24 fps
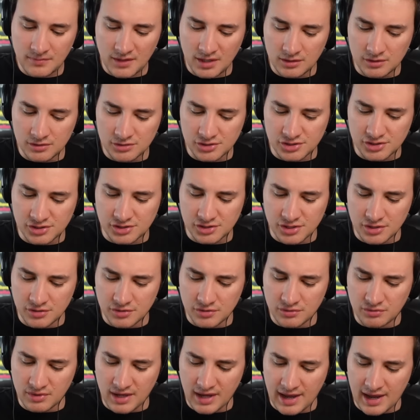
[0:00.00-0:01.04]

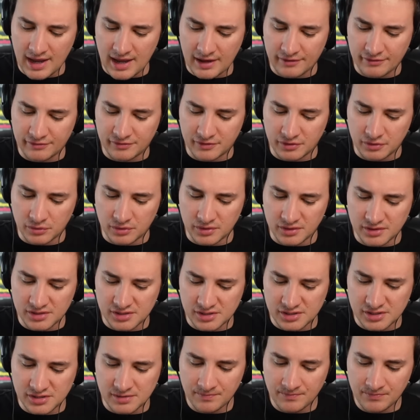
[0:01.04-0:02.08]
soon
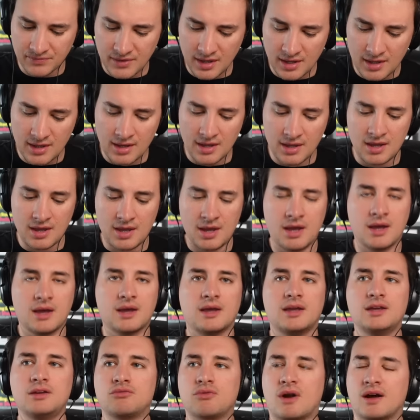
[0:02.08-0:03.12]
afterwards,
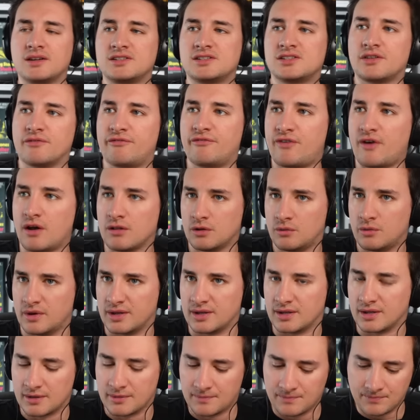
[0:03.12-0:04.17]
he writes the
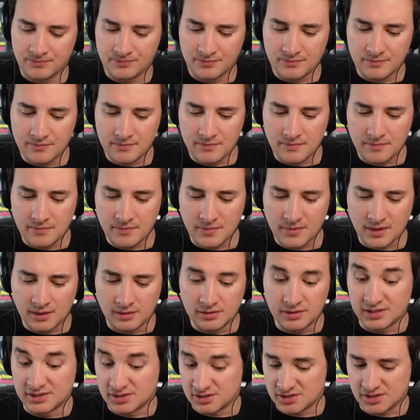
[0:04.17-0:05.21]
following.
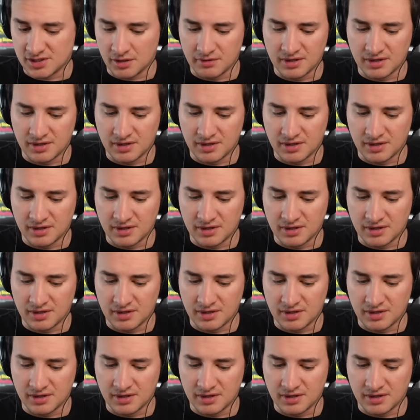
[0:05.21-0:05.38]
This is Tony